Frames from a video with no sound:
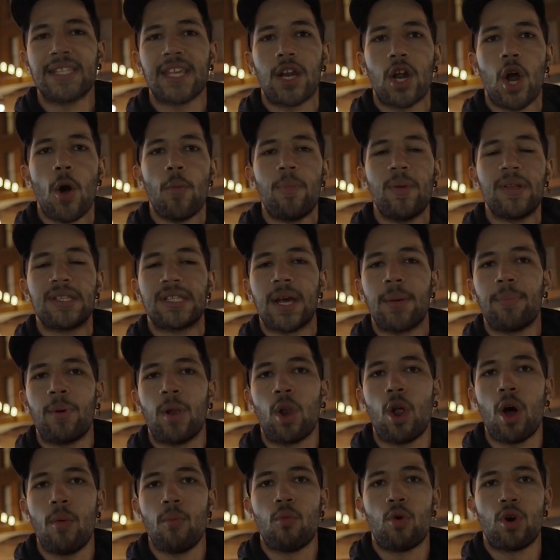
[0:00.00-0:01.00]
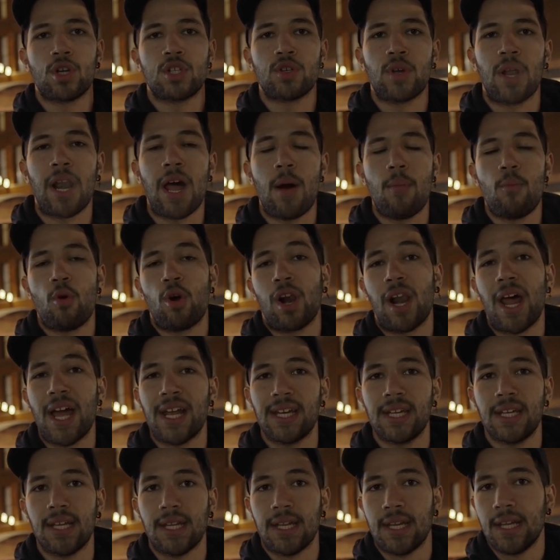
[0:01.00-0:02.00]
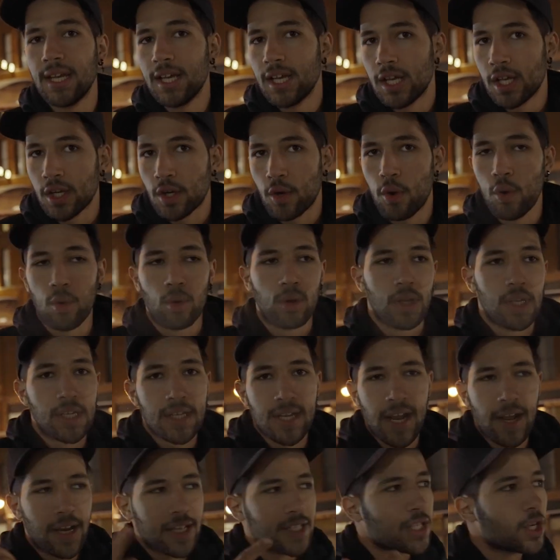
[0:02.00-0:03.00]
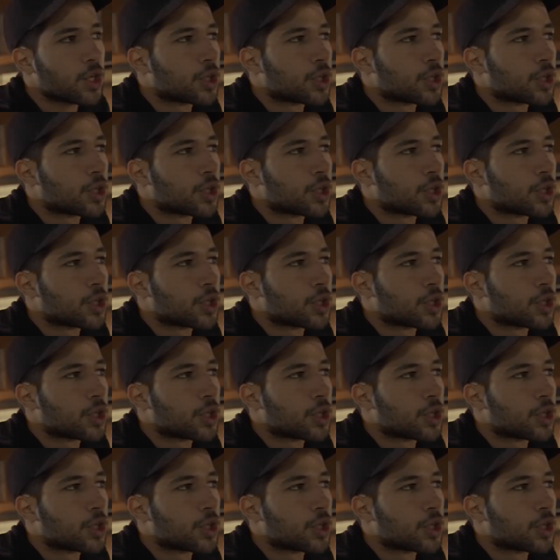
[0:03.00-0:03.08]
that opens up a lot more to allow more light in. Cool, now let's go